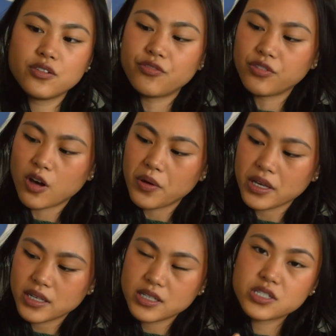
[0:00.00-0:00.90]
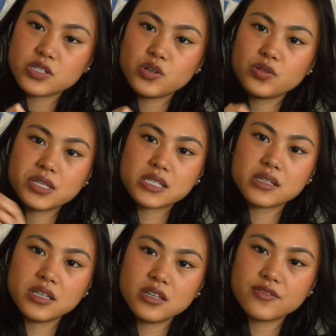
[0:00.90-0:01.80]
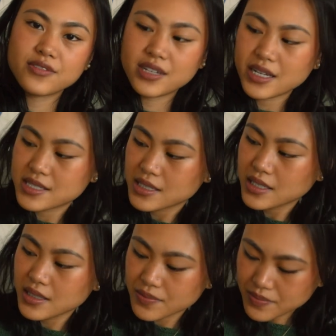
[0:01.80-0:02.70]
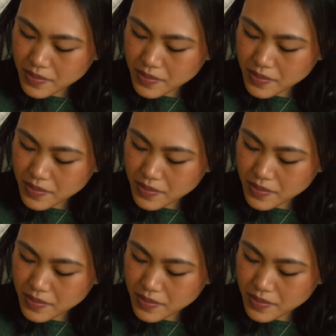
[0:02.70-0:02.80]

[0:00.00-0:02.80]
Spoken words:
flowing into the sleeve nicely.